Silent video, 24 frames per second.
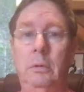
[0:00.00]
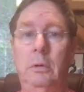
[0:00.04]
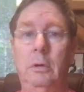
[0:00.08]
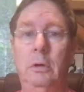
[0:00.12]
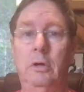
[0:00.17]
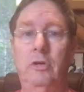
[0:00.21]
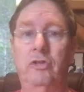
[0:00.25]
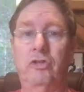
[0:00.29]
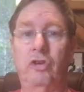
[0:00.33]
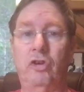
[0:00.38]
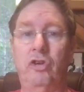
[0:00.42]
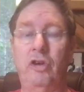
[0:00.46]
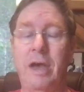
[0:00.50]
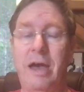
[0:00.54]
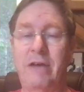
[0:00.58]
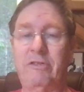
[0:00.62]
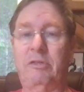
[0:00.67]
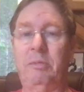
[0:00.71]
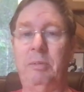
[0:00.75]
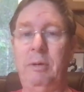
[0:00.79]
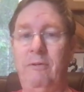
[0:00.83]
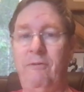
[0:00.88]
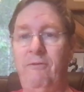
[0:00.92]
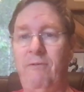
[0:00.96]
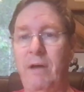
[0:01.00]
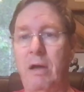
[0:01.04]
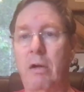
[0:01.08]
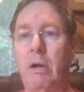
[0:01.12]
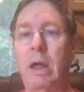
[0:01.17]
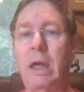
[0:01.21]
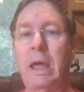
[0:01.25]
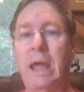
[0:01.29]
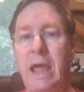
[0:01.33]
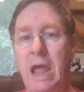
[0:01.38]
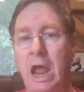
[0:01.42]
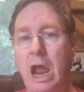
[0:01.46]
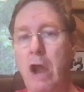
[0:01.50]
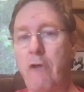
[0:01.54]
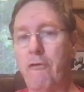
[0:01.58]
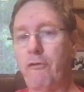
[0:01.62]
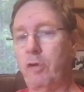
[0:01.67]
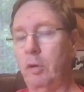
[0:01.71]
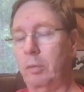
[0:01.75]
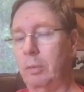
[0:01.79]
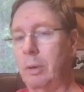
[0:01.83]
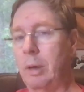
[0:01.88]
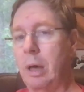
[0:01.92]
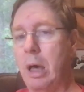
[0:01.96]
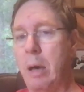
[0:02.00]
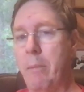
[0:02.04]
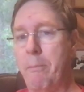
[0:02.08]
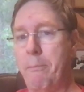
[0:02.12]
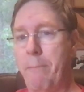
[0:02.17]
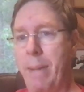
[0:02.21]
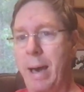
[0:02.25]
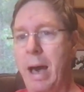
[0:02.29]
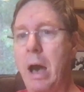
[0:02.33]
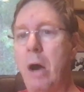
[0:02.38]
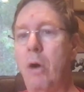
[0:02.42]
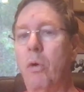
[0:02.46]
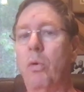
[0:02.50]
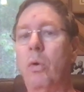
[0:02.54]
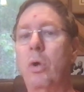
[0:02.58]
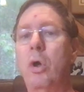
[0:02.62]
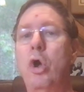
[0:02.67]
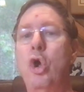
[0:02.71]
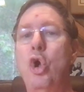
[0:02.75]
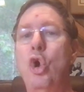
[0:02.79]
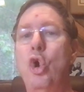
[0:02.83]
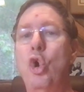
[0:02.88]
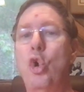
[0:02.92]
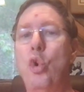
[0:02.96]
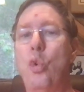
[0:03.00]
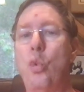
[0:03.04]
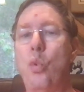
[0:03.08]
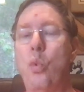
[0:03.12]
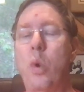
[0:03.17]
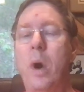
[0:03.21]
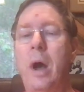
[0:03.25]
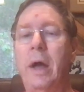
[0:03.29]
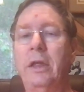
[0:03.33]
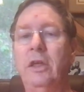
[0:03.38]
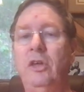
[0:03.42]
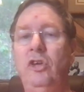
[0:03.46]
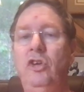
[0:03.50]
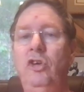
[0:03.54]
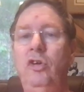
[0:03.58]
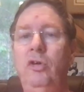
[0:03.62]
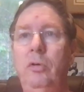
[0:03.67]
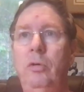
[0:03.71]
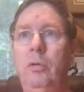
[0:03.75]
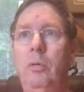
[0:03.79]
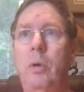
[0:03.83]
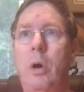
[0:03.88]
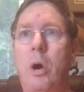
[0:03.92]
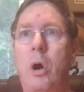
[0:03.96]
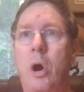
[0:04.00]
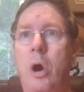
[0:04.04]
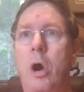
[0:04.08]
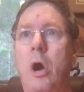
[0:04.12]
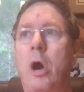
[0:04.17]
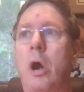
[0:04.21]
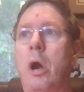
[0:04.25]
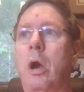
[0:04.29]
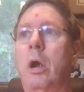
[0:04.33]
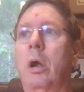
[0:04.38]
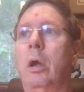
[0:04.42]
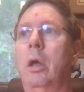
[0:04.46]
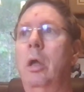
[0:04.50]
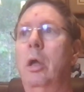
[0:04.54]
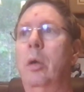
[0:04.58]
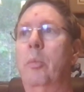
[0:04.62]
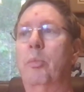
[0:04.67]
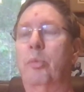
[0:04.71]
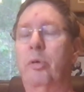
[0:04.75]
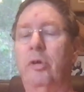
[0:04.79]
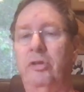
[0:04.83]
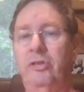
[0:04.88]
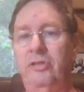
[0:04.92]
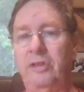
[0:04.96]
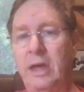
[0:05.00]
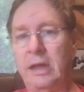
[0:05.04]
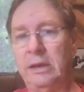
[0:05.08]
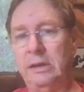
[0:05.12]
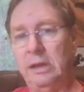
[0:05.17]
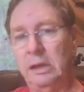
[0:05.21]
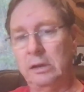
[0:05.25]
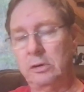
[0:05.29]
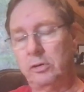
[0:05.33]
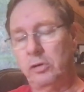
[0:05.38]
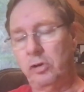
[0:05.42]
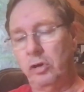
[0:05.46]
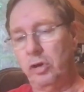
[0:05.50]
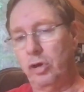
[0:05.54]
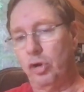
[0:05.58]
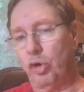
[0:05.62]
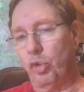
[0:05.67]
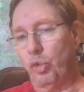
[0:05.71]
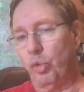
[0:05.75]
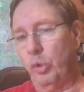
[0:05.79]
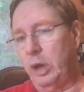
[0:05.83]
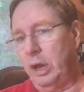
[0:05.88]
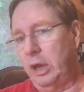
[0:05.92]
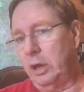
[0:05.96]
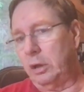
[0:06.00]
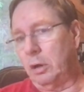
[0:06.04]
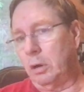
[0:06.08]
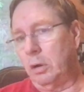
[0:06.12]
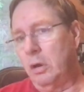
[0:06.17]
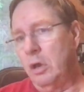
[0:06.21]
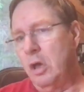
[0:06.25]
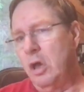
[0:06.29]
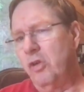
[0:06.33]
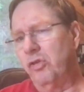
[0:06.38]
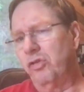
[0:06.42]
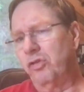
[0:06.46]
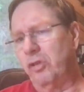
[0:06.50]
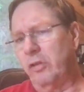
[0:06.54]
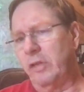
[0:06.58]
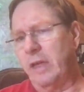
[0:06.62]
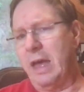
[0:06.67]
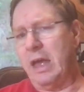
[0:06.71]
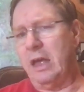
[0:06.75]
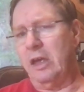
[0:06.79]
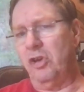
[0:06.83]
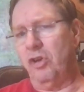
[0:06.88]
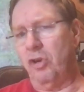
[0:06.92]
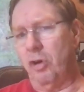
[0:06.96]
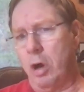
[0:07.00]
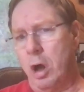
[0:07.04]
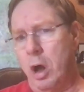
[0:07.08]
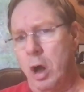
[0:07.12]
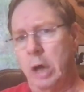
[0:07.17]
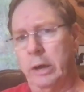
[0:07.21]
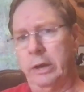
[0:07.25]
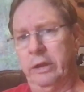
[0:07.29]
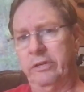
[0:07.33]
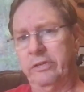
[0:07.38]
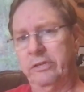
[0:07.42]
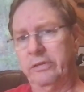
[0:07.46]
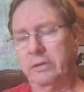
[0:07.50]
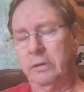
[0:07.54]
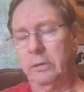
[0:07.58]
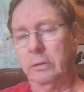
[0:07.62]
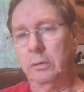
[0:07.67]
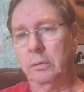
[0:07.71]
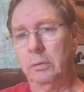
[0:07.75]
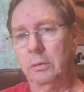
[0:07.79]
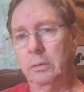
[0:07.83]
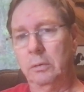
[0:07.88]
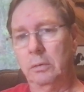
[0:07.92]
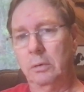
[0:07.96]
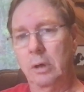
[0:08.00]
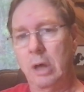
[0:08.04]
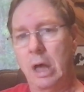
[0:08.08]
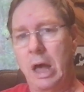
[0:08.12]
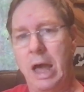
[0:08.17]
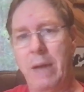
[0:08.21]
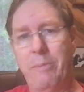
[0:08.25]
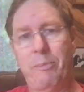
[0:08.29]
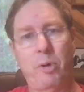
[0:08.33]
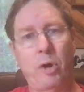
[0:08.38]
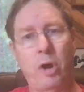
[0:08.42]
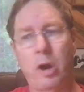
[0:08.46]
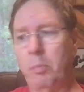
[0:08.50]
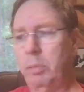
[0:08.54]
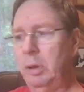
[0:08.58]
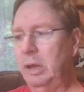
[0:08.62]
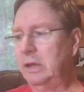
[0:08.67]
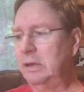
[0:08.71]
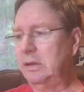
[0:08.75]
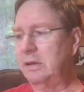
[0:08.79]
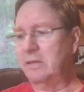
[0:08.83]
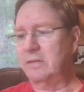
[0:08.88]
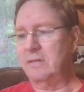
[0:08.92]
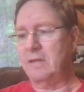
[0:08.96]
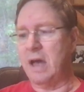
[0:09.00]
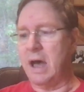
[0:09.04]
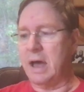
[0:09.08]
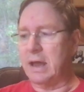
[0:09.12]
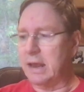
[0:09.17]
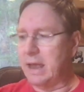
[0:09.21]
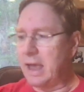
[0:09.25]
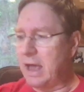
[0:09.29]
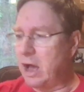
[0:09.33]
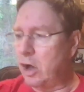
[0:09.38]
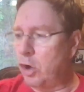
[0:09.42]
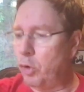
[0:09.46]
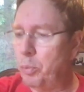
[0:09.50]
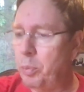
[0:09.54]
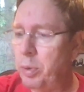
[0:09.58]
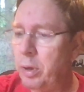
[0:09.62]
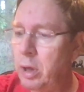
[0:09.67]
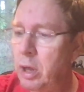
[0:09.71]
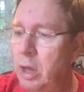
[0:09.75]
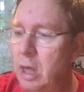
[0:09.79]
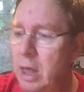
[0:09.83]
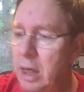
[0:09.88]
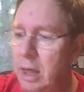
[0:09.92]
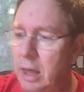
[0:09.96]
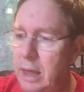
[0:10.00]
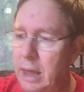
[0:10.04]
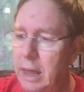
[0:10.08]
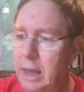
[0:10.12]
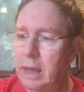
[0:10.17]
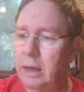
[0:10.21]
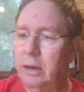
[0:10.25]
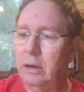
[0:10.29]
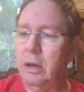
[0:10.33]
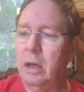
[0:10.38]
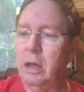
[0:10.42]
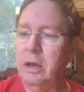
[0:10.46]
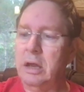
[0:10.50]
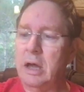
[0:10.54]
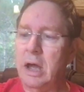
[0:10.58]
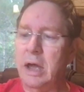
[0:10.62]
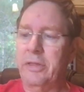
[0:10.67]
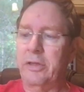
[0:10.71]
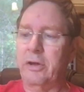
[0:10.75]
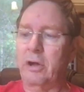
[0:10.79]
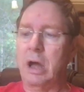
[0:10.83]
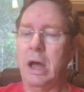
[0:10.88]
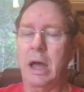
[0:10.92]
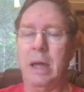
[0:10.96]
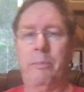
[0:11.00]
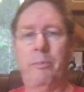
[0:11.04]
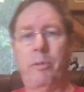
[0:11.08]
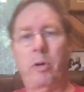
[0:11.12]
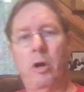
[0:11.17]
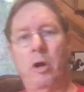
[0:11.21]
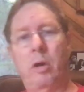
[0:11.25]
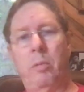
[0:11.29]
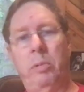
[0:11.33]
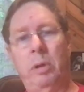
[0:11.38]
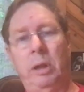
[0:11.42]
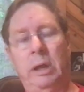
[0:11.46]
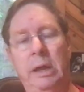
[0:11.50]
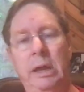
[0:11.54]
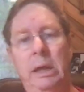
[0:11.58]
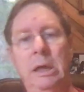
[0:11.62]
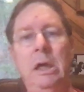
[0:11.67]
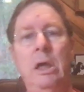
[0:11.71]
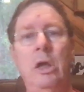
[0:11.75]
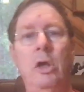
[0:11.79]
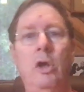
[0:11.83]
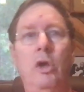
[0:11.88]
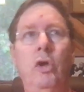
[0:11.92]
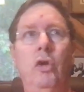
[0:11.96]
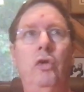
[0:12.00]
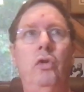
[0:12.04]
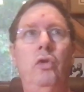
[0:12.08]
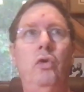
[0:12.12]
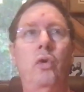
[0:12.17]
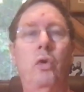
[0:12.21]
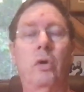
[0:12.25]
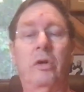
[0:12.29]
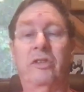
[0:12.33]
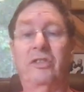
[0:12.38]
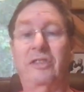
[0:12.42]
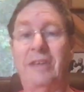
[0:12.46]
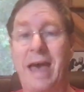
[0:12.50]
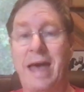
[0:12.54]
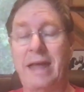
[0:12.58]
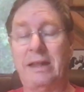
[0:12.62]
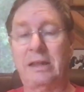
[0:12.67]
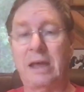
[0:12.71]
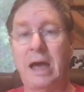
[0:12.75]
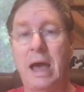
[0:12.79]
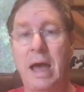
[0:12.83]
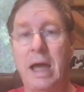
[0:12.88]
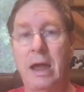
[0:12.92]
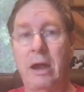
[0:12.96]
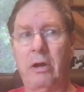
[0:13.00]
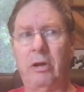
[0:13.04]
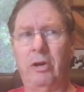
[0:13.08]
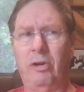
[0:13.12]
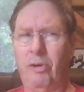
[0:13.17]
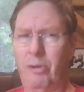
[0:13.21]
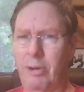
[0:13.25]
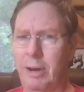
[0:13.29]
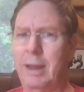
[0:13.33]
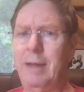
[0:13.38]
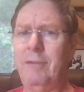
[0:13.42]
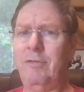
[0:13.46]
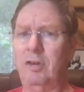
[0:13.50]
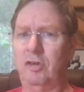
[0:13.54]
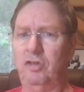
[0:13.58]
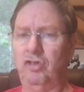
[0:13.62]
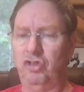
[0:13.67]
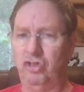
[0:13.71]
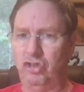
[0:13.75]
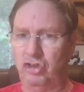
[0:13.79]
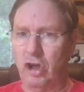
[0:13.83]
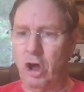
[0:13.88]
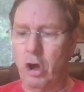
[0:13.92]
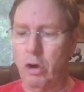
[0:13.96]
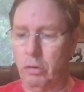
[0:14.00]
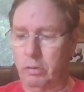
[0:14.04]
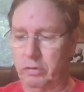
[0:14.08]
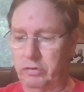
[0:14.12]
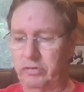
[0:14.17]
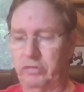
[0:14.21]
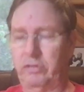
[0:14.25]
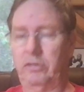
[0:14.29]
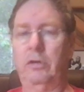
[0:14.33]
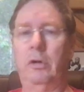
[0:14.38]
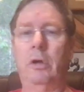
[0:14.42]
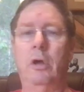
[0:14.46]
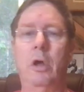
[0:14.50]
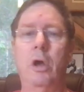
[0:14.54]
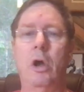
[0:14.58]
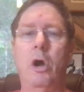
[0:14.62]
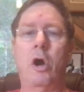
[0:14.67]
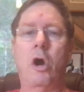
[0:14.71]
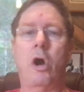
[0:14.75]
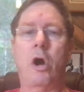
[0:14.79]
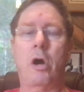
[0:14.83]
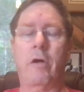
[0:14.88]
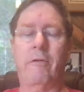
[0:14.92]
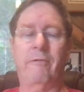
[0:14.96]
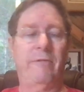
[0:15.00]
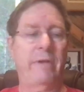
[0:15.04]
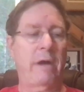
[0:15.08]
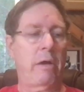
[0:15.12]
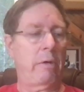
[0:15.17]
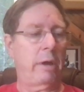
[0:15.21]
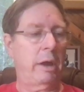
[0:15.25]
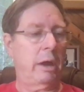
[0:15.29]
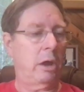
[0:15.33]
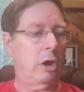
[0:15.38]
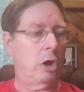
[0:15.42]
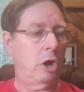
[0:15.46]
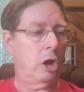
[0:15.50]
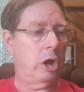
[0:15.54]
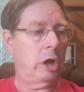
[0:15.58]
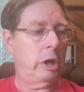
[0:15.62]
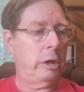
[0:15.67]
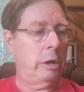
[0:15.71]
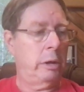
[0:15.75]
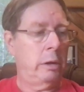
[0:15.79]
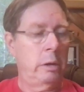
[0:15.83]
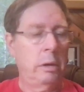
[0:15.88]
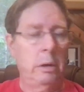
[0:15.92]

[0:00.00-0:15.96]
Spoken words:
So you have to be very careful about what you are presenting to your reader so that you're honest. Hyperbole does not help, and neither hyperbole nor satire nor even jokes are very good